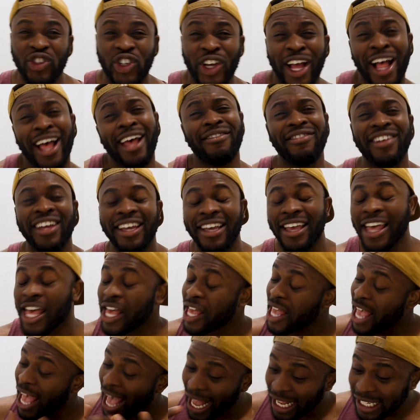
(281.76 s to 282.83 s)
jiving,
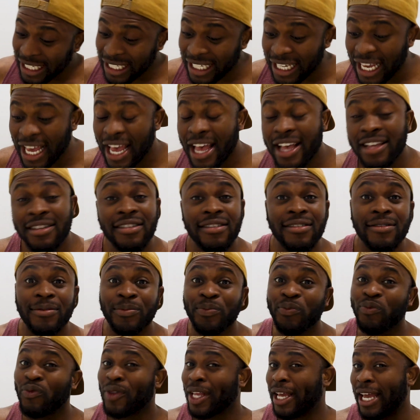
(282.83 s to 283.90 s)
and yes,
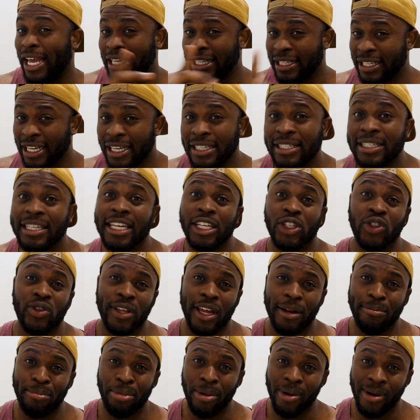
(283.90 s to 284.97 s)
it does get to
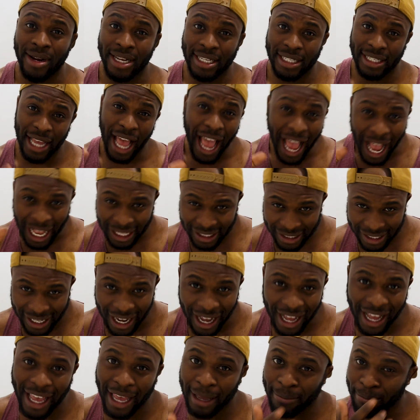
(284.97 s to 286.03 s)
that point at
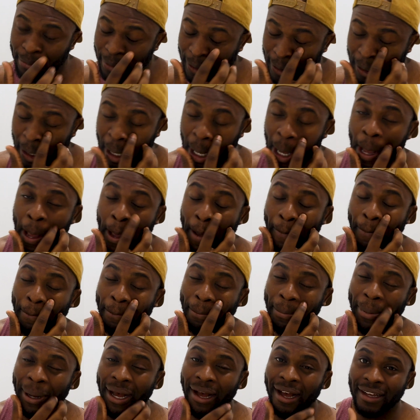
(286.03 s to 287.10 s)
times,
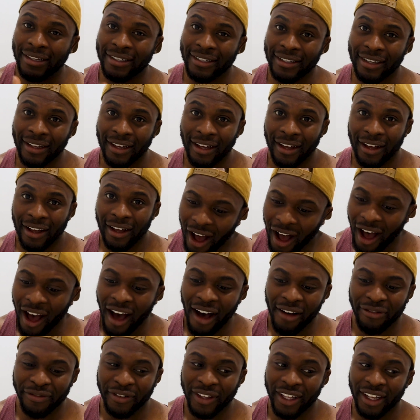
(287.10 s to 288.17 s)
but
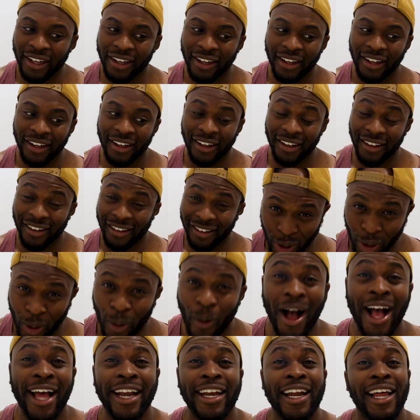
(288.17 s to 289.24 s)
after
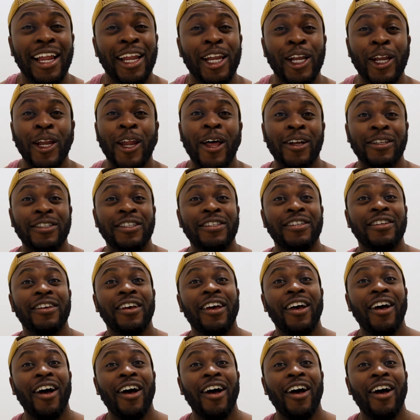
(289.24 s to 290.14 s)
quite a lot